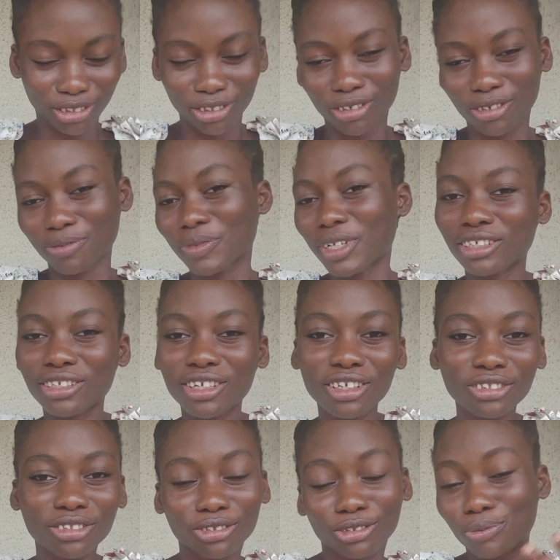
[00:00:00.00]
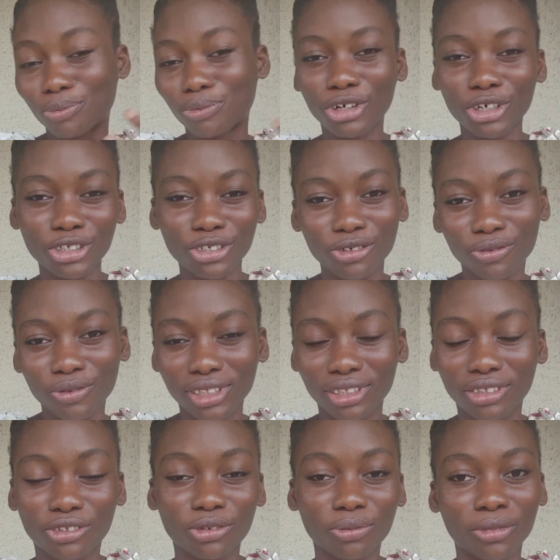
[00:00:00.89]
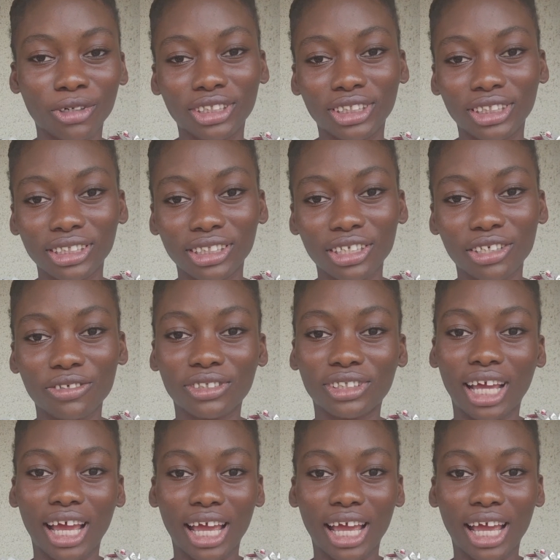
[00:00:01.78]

So not to bore you with too much details,